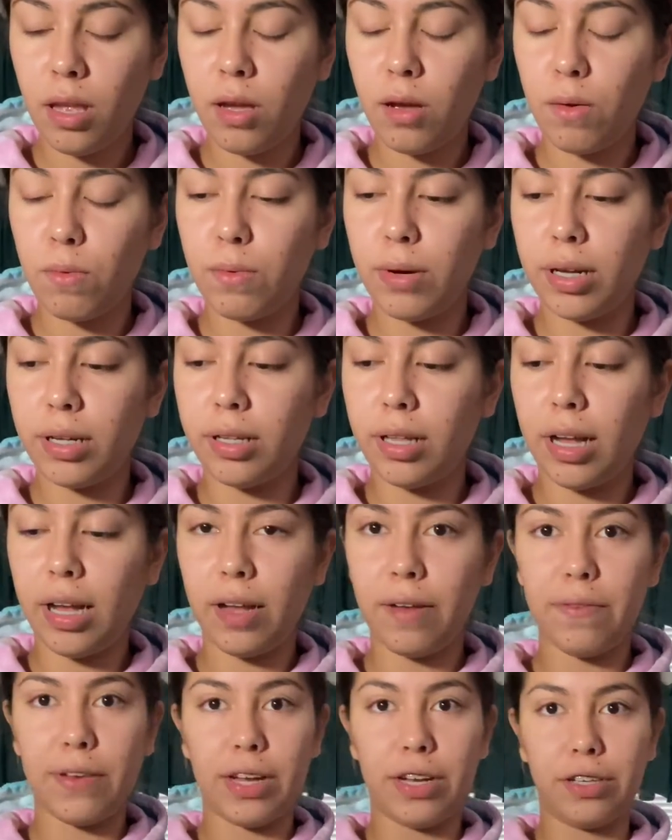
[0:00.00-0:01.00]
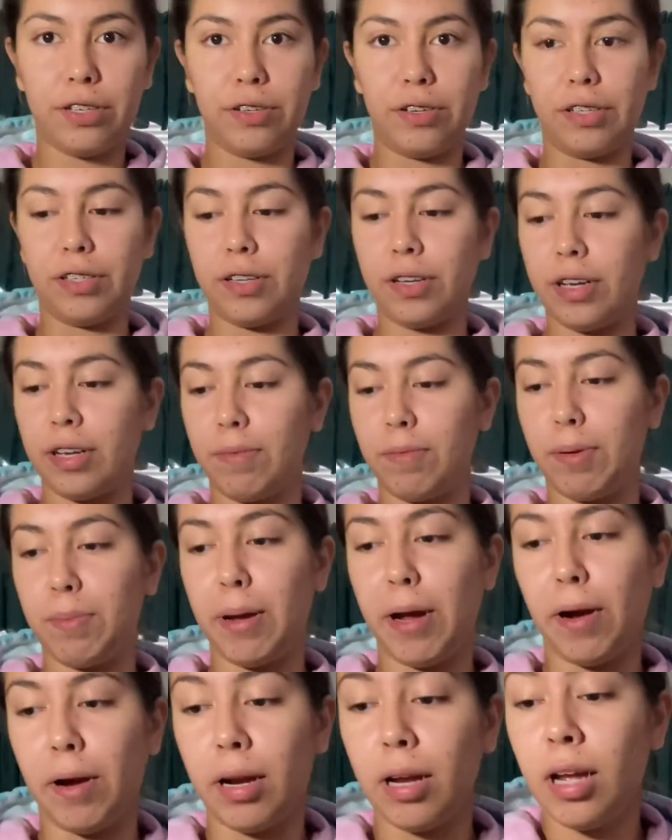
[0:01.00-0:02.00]
well, I have extra so I can
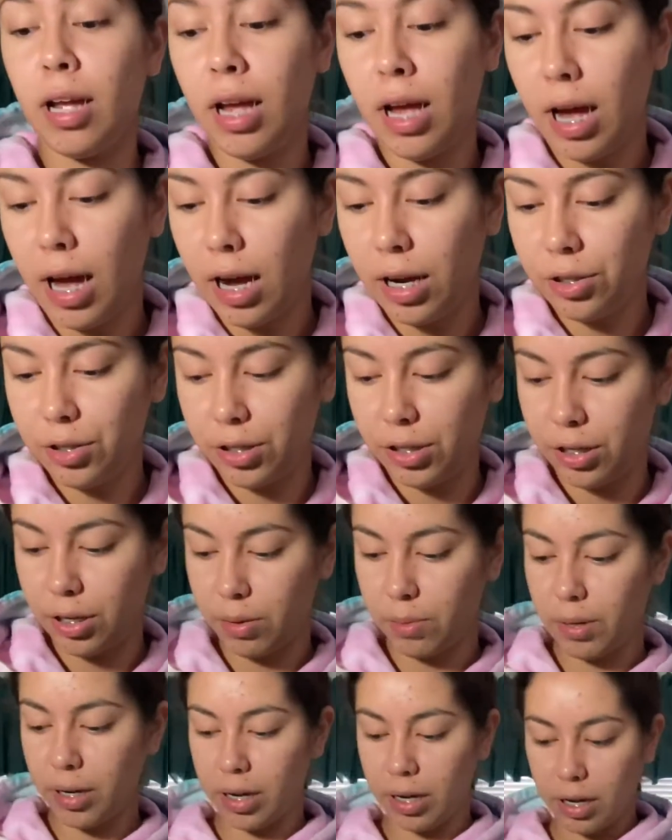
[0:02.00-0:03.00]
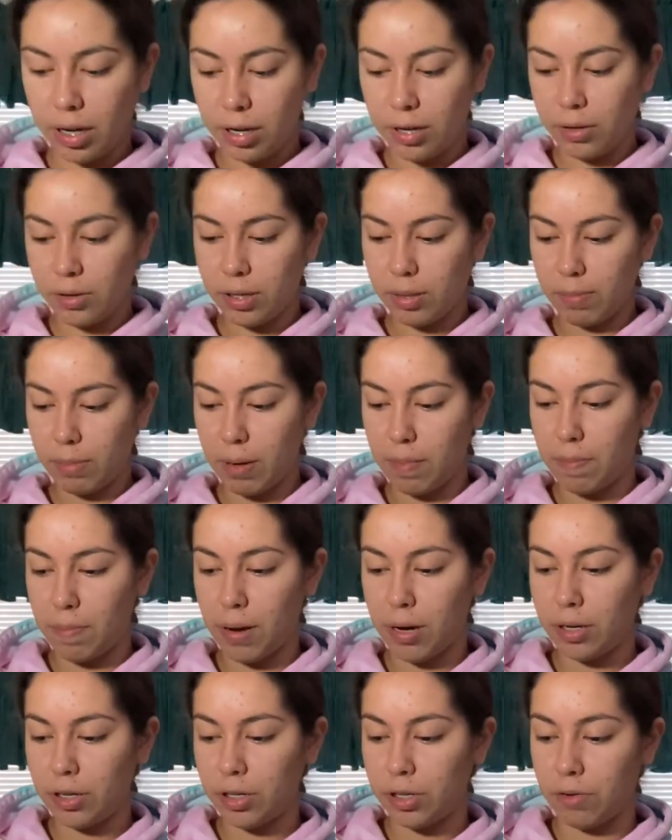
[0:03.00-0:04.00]
repair it. Actually, you know what? I can use my
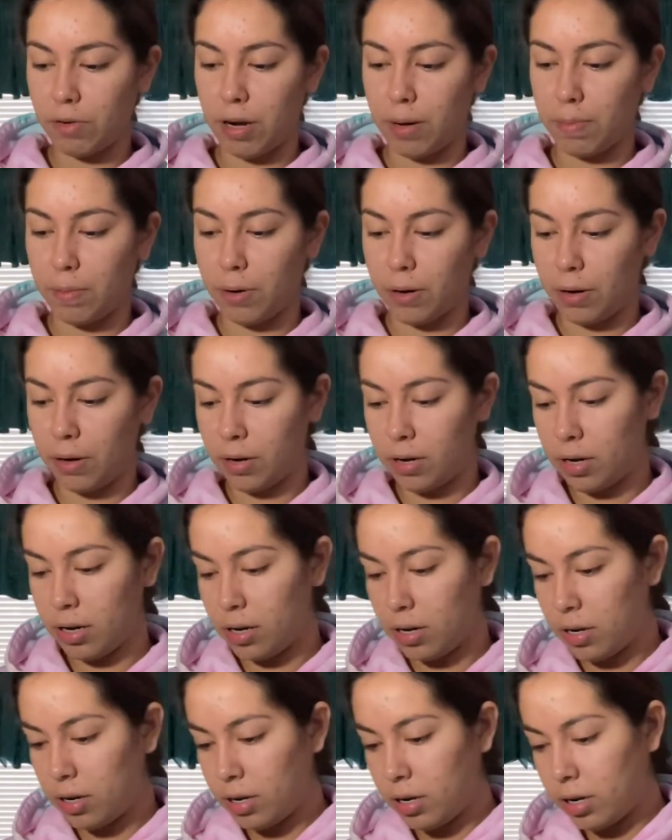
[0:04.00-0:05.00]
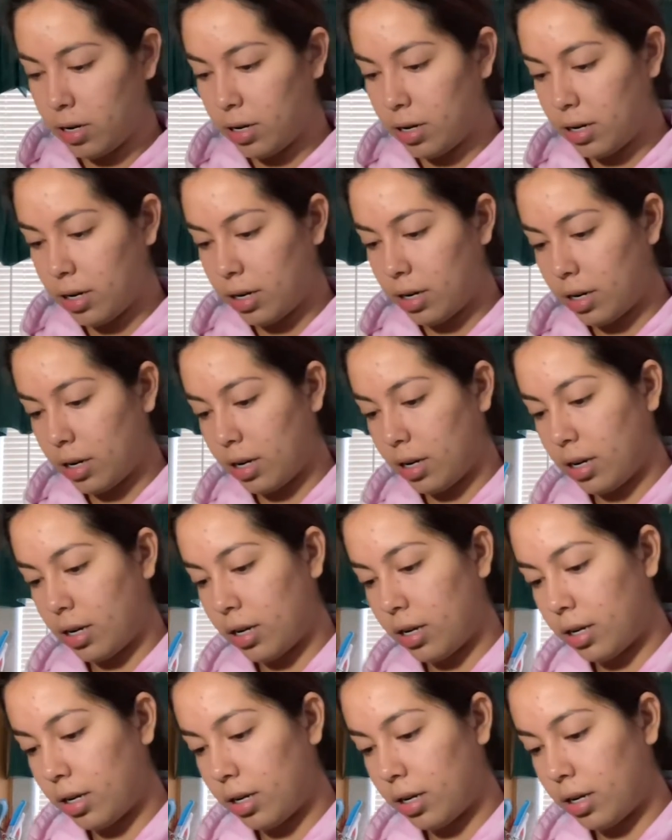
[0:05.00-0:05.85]
bench scraper and